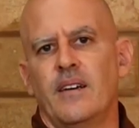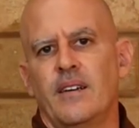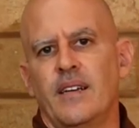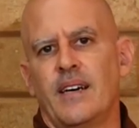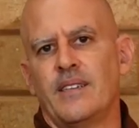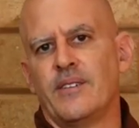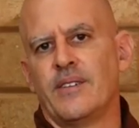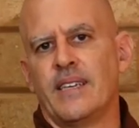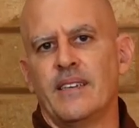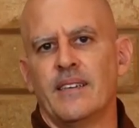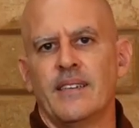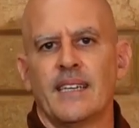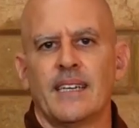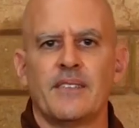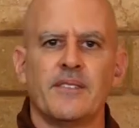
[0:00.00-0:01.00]
Not to
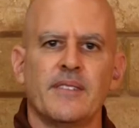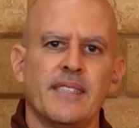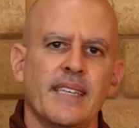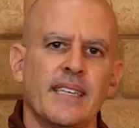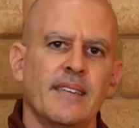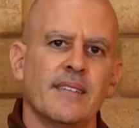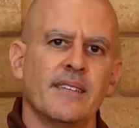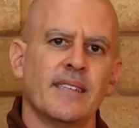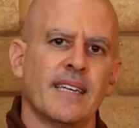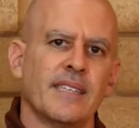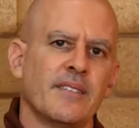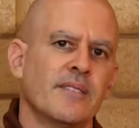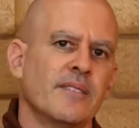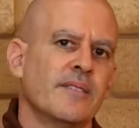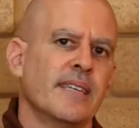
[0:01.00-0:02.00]
kill, not to steal, not
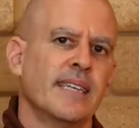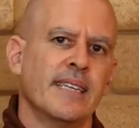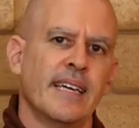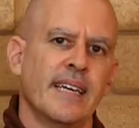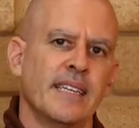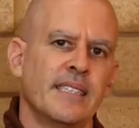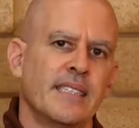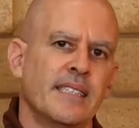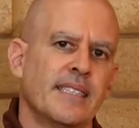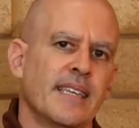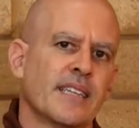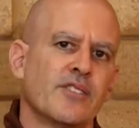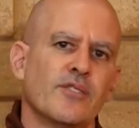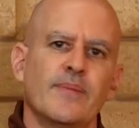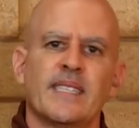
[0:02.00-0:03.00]
to engage in
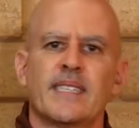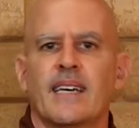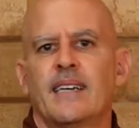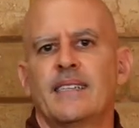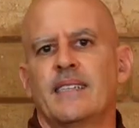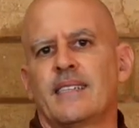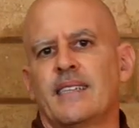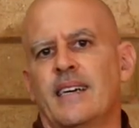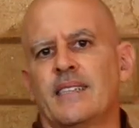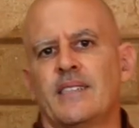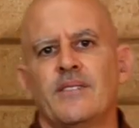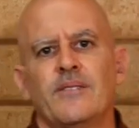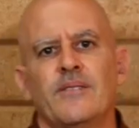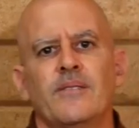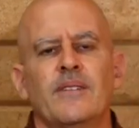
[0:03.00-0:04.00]
sexual misconduct, not
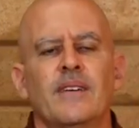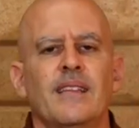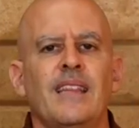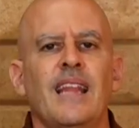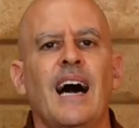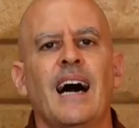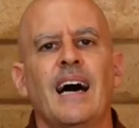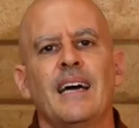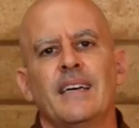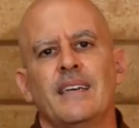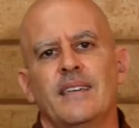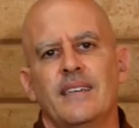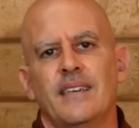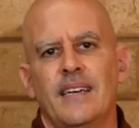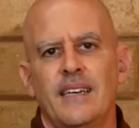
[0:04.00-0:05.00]
to lie,
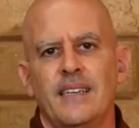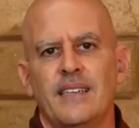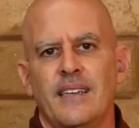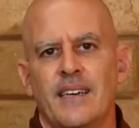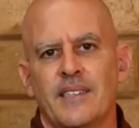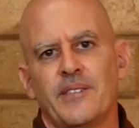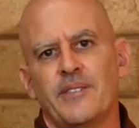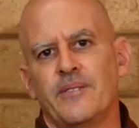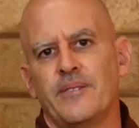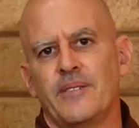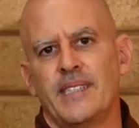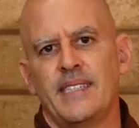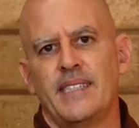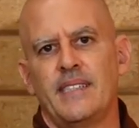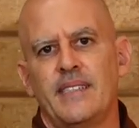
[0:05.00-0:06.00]
and not to
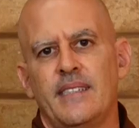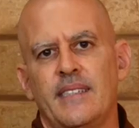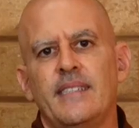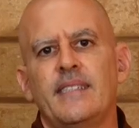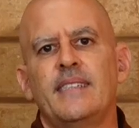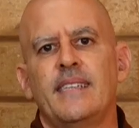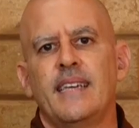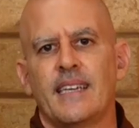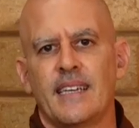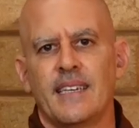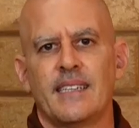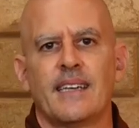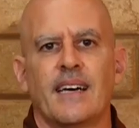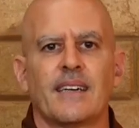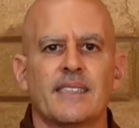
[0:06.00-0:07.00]
take
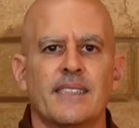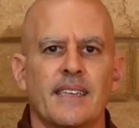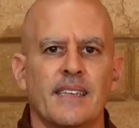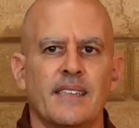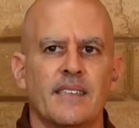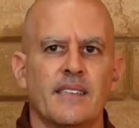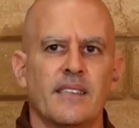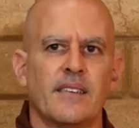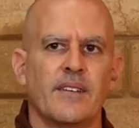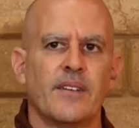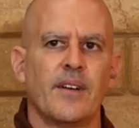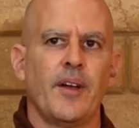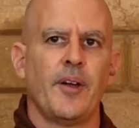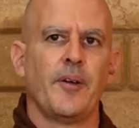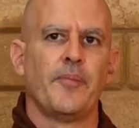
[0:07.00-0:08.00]
intoxicants.
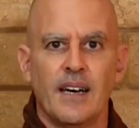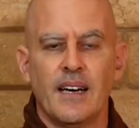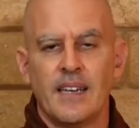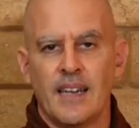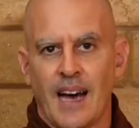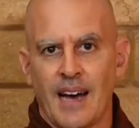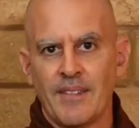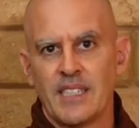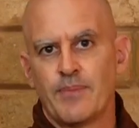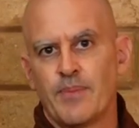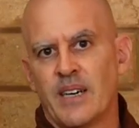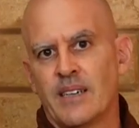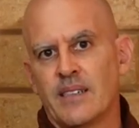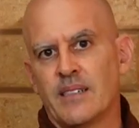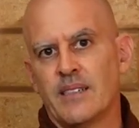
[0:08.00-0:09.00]
A novice
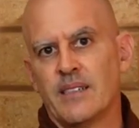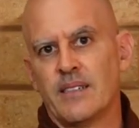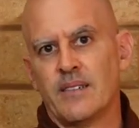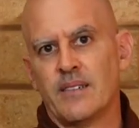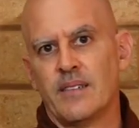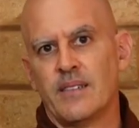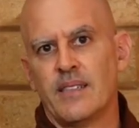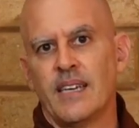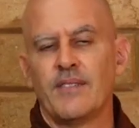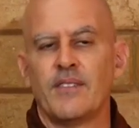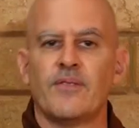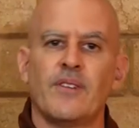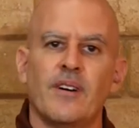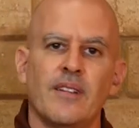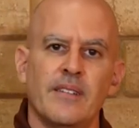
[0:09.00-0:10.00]
monk, they have to
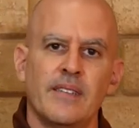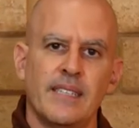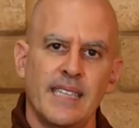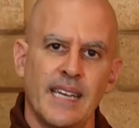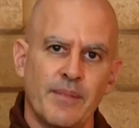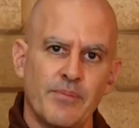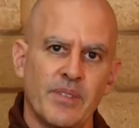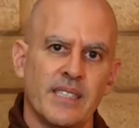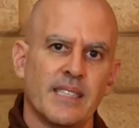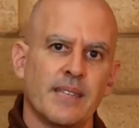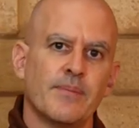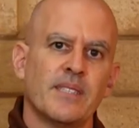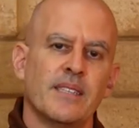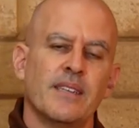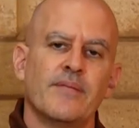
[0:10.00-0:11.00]
follow the 10
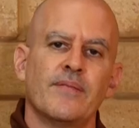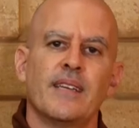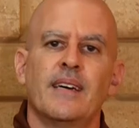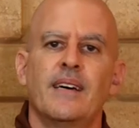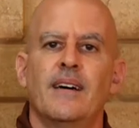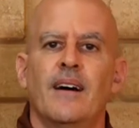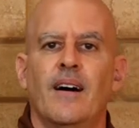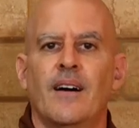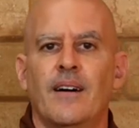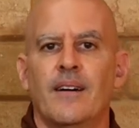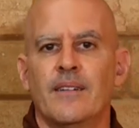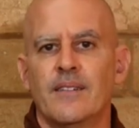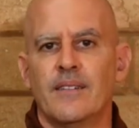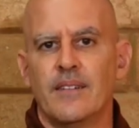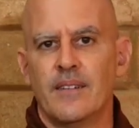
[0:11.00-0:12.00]
precepts, and if they
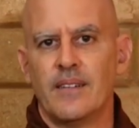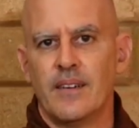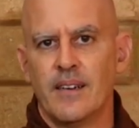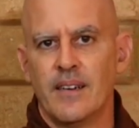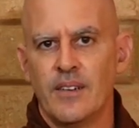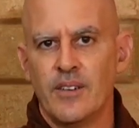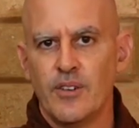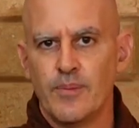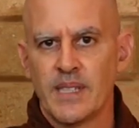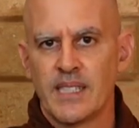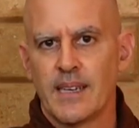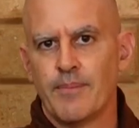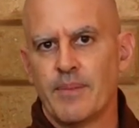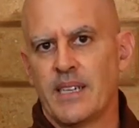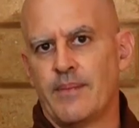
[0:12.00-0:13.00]
are an
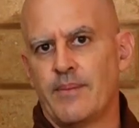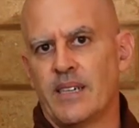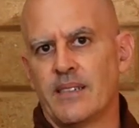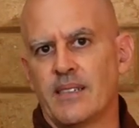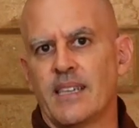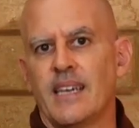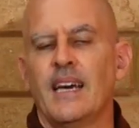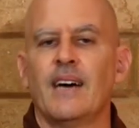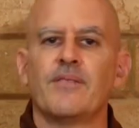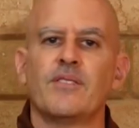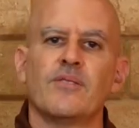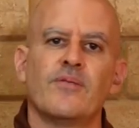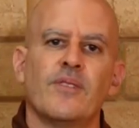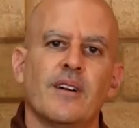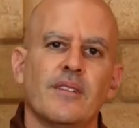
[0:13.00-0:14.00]
Upasampada monk, they have
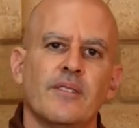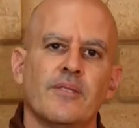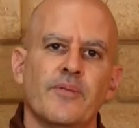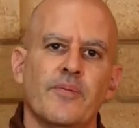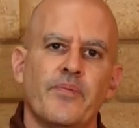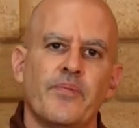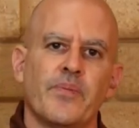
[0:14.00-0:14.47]
to follow